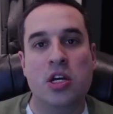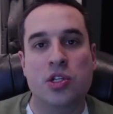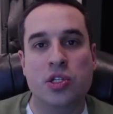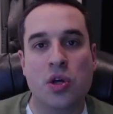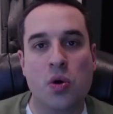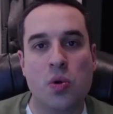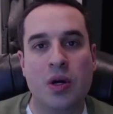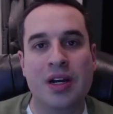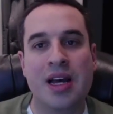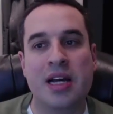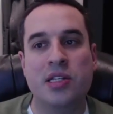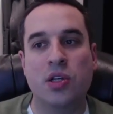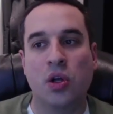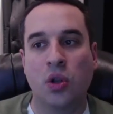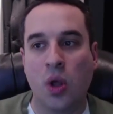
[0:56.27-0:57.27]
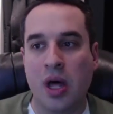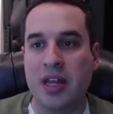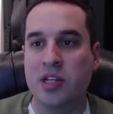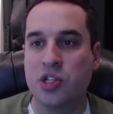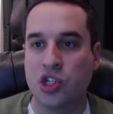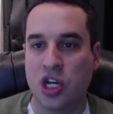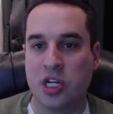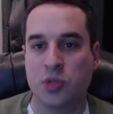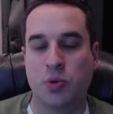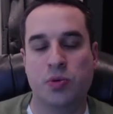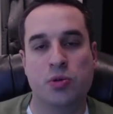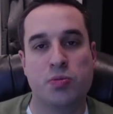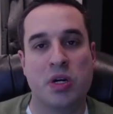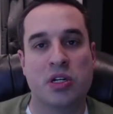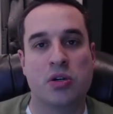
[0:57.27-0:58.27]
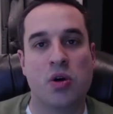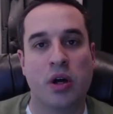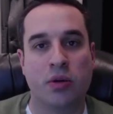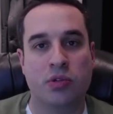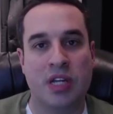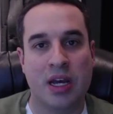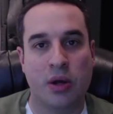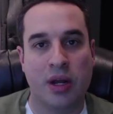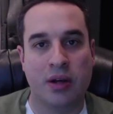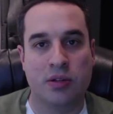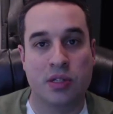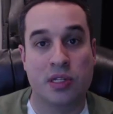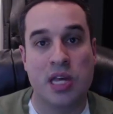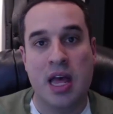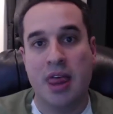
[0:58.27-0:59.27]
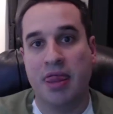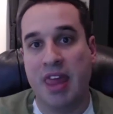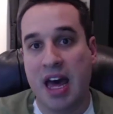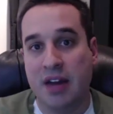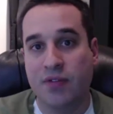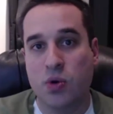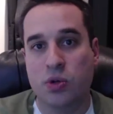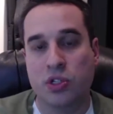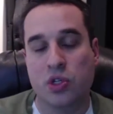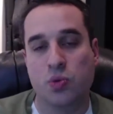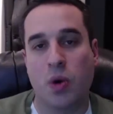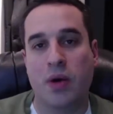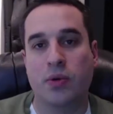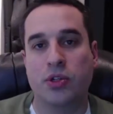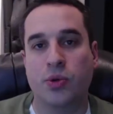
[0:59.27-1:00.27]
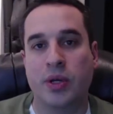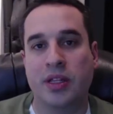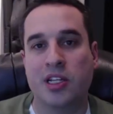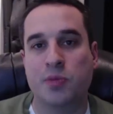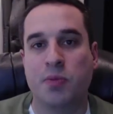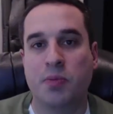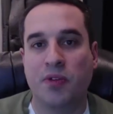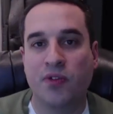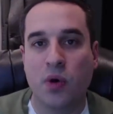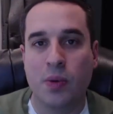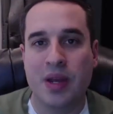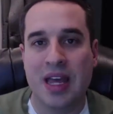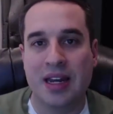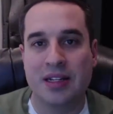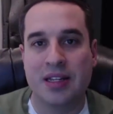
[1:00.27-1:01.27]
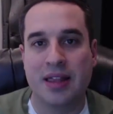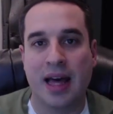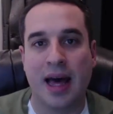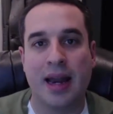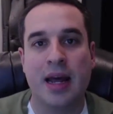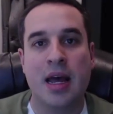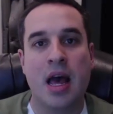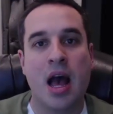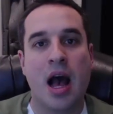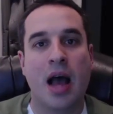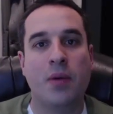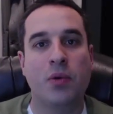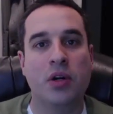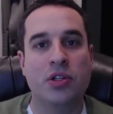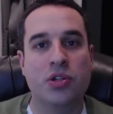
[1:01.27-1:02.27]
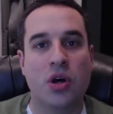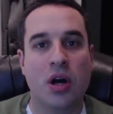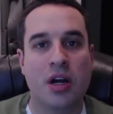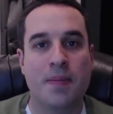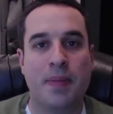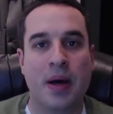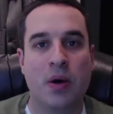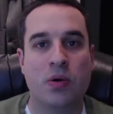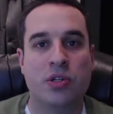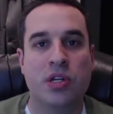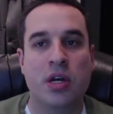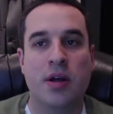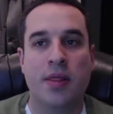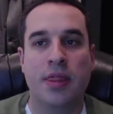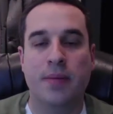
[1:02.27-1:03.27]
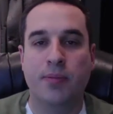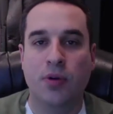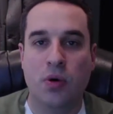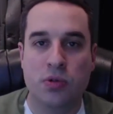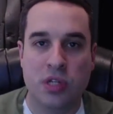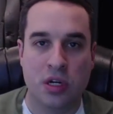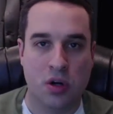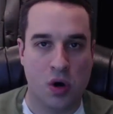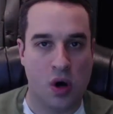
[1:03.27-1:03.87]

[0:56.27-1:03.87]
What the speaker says: So guys, a lot has changed with respect to condo townhouses. That, of course, is why we're doing this. But before we get into that, I want to talk about the pros and